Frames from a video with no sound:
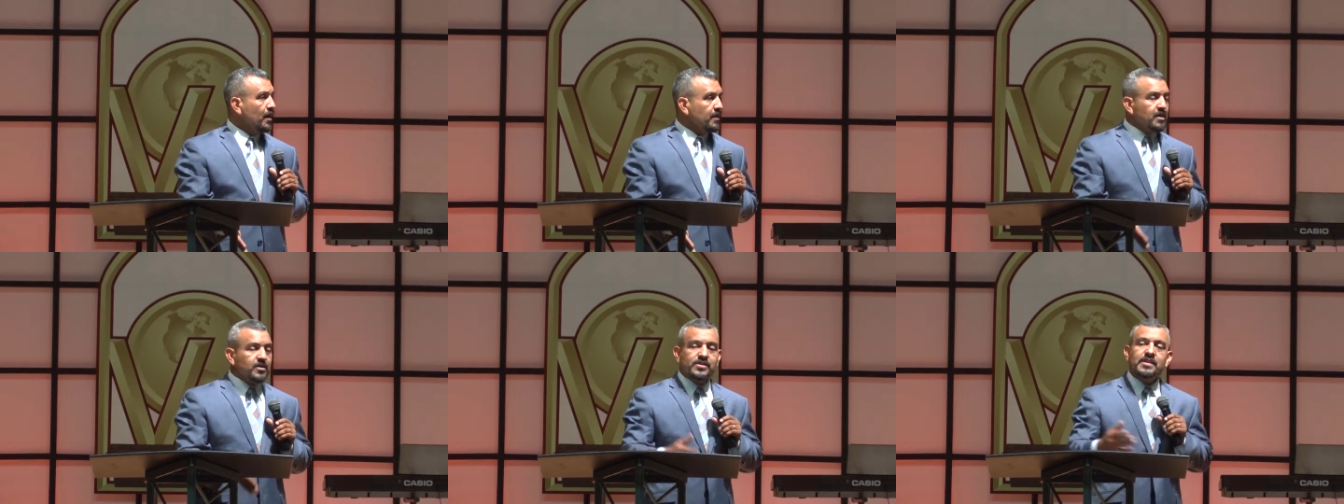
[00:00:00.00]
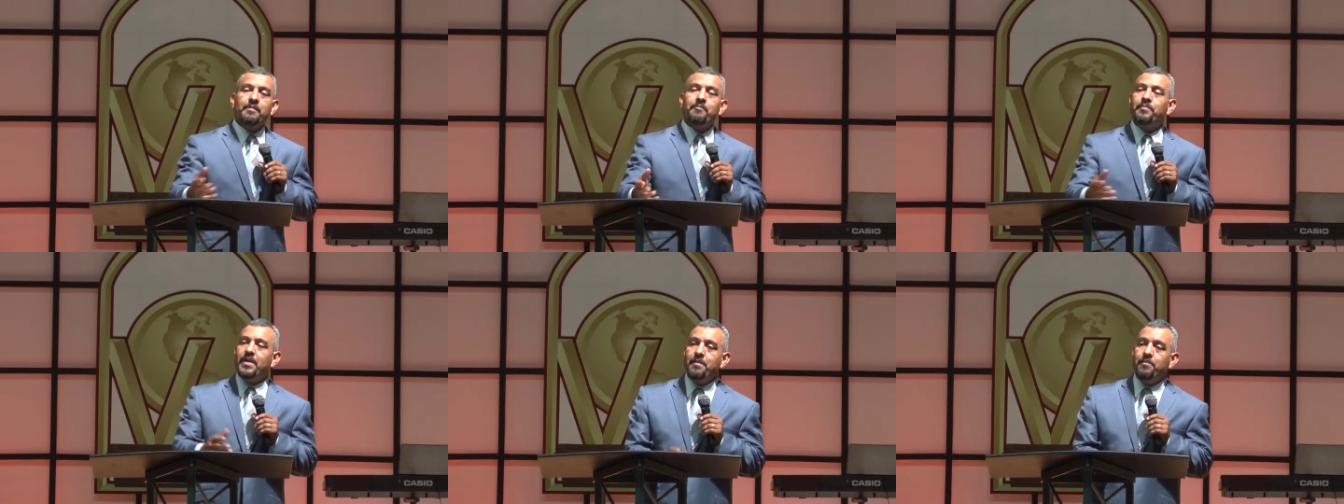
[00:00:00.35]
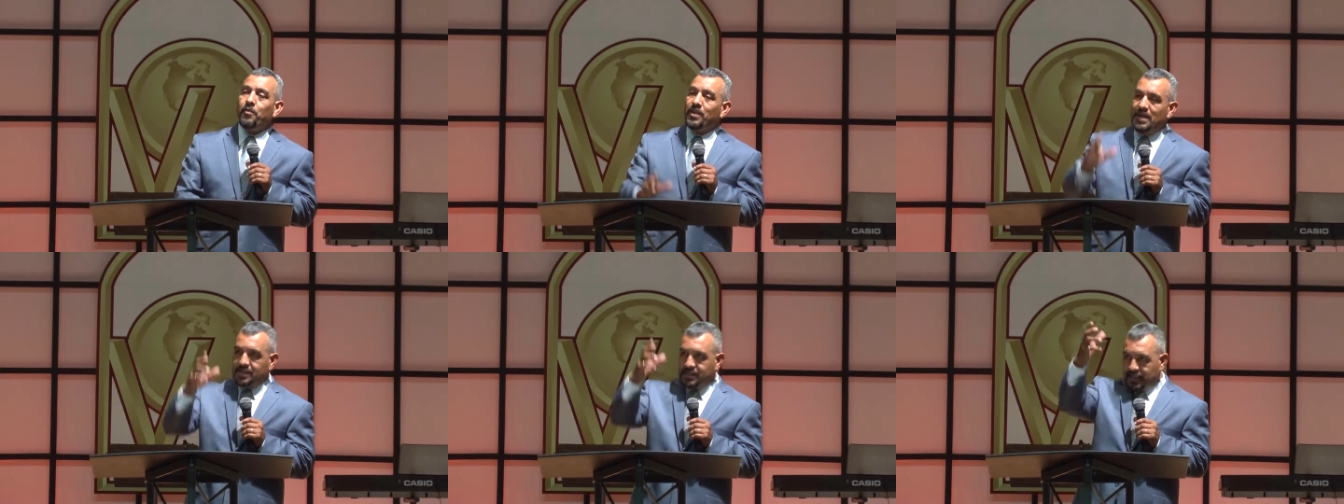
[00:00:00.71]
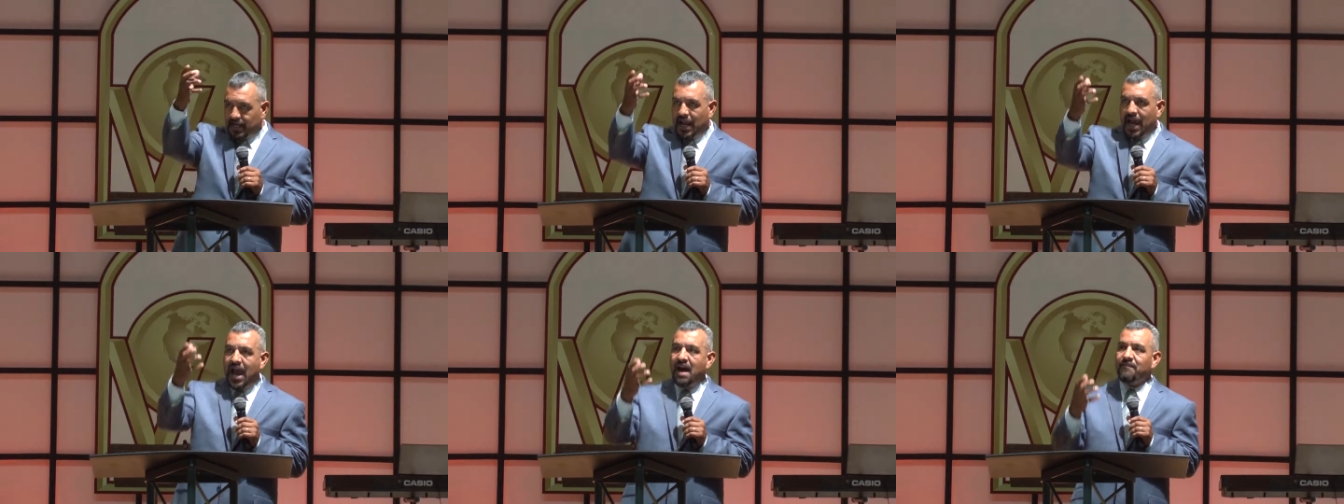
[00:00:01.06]
There's some people that
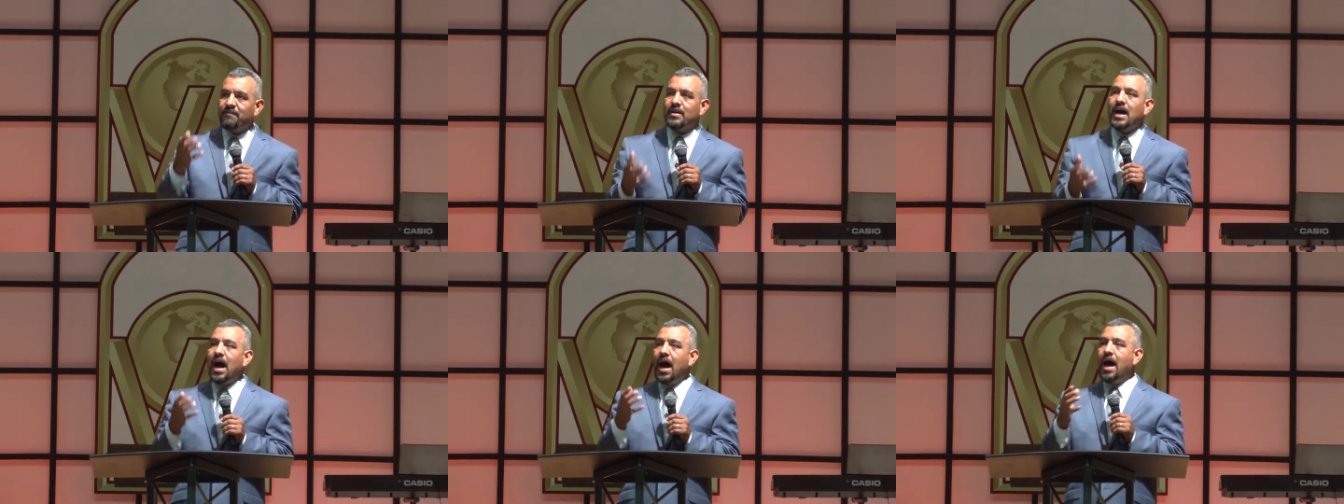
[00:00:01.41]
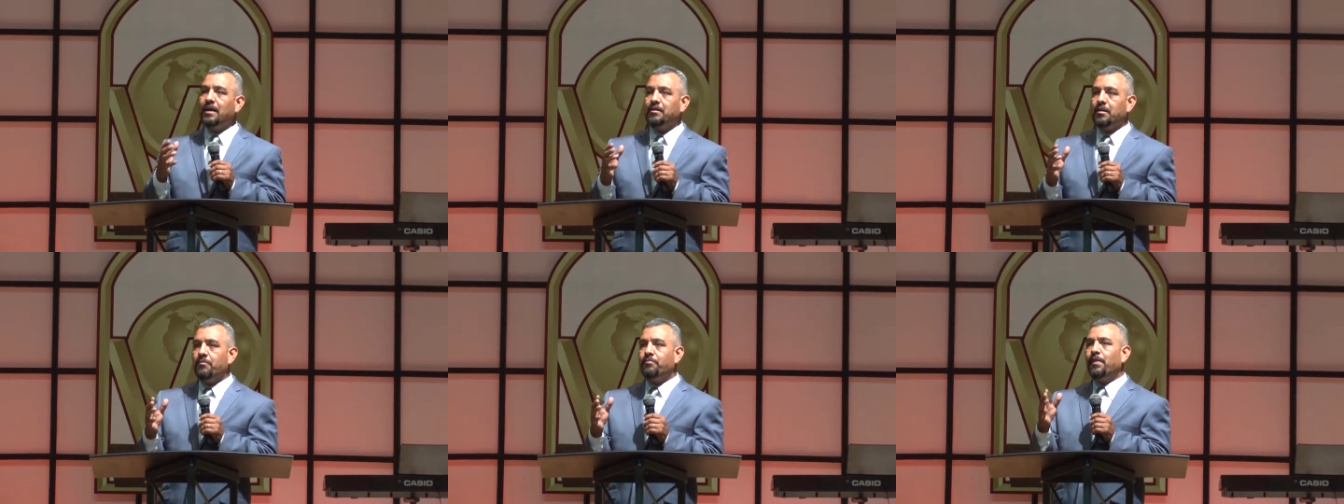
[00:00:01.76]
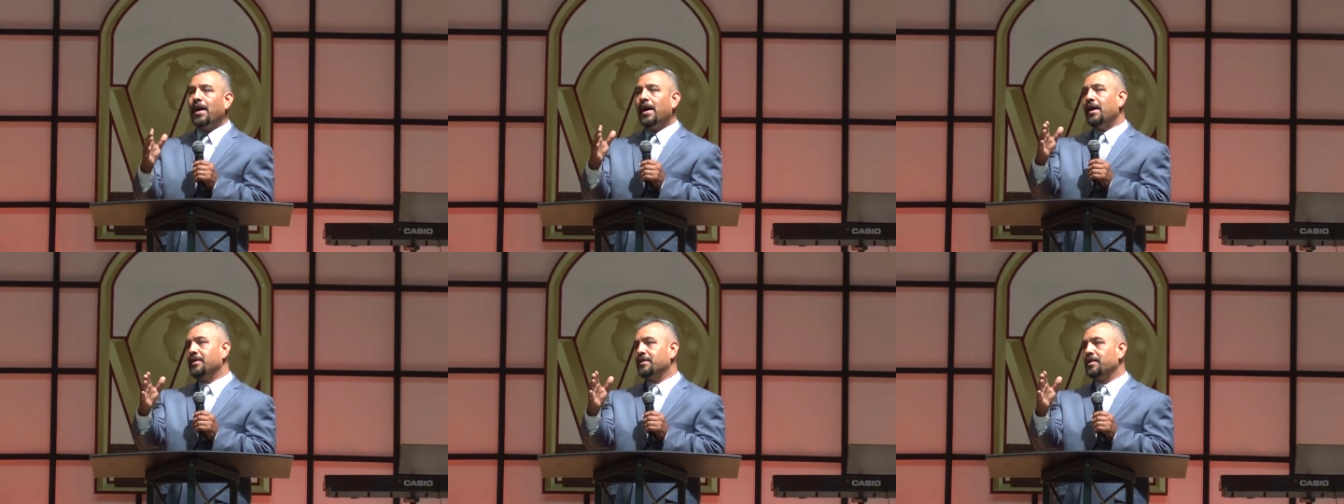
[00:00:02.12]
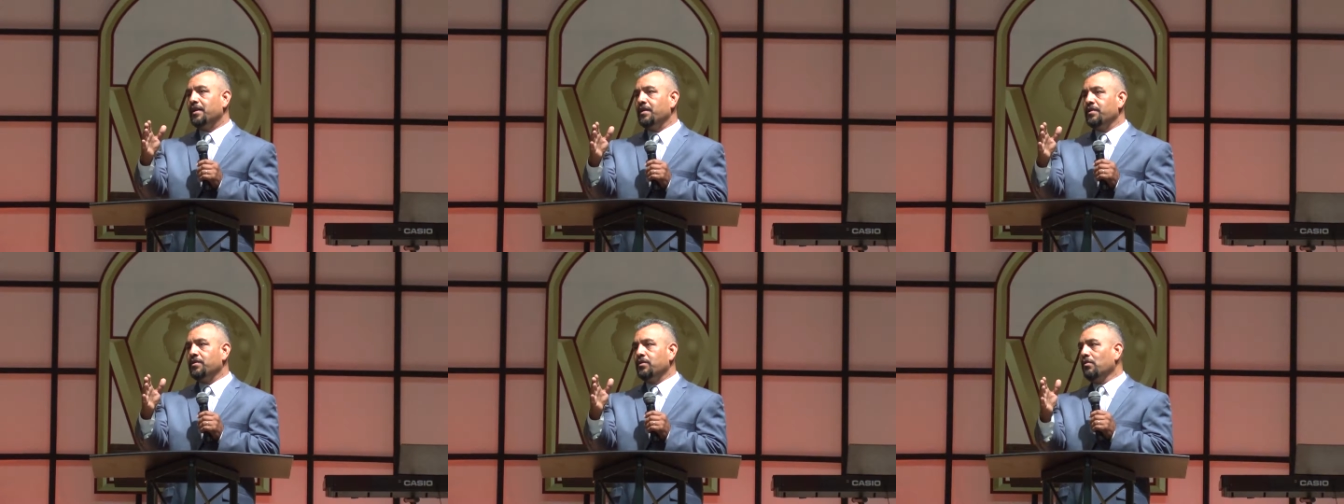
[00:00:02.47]
said, I have God,
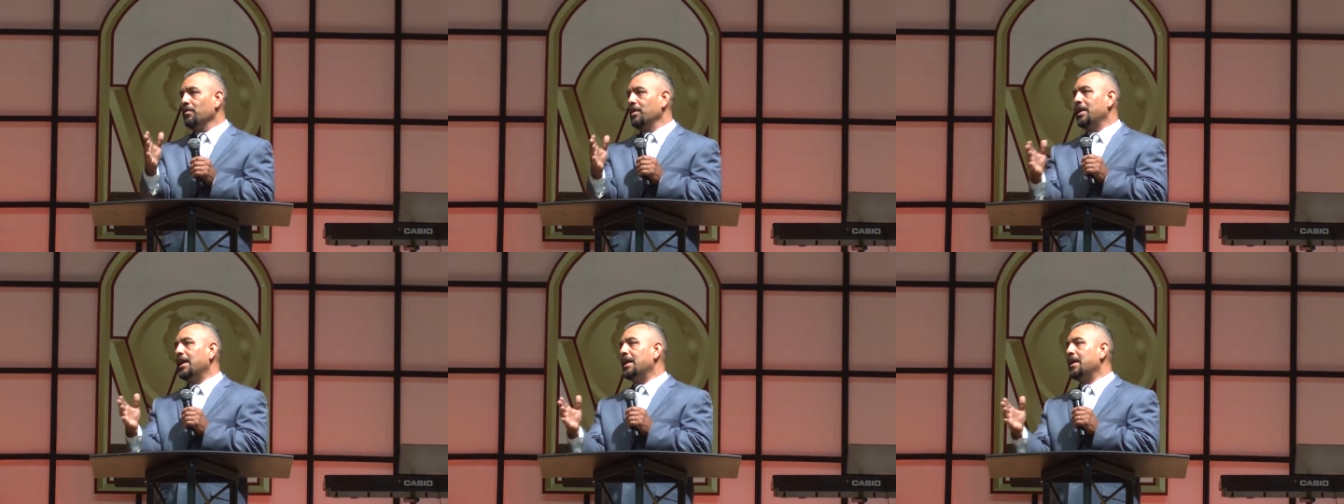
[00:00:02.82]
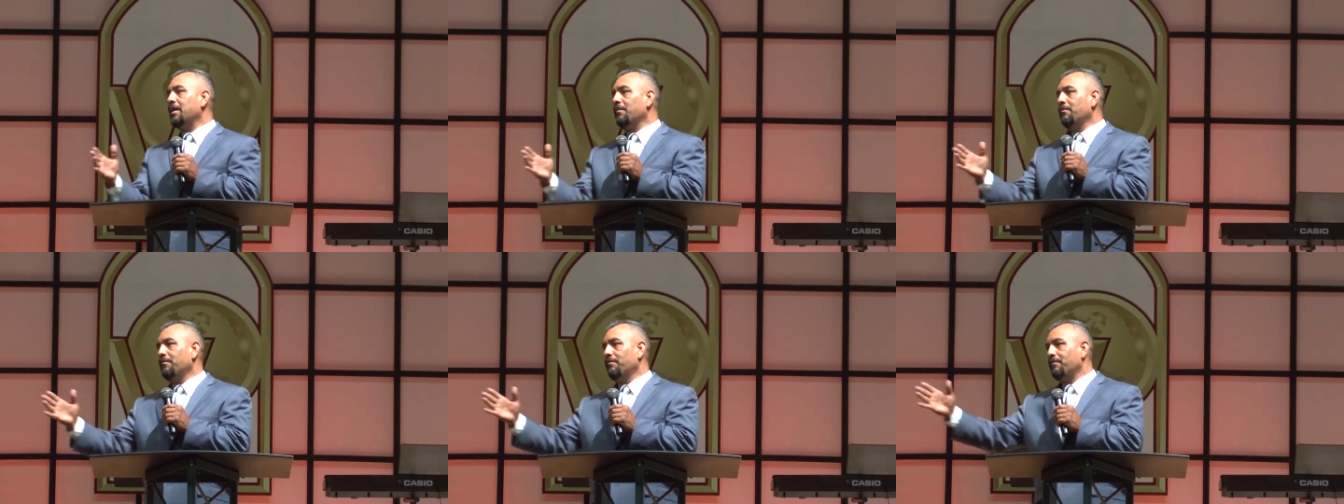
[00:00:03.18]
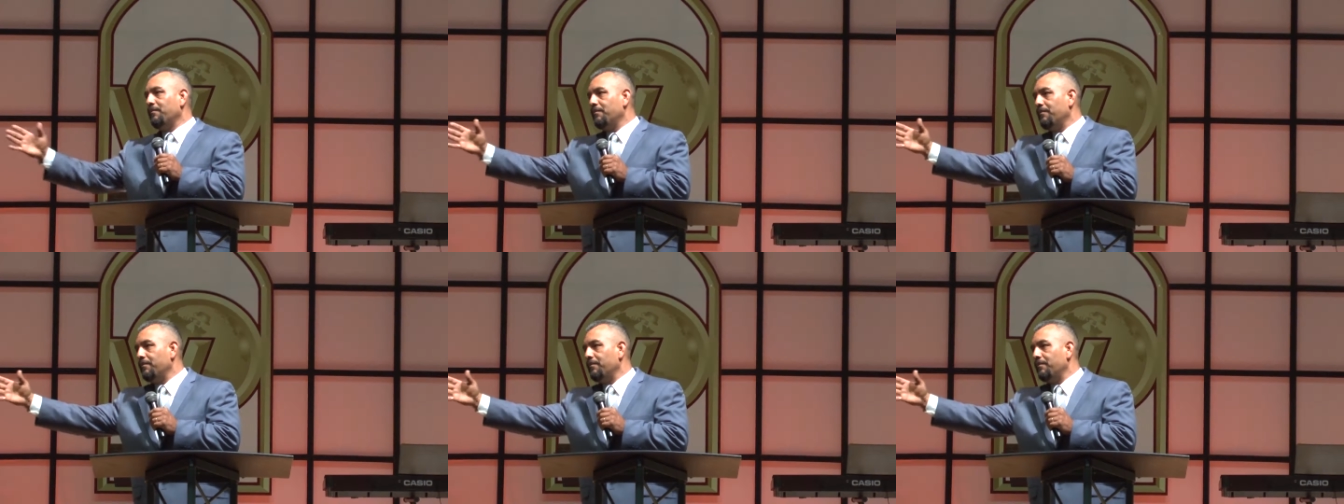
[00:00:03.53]
but don't let Him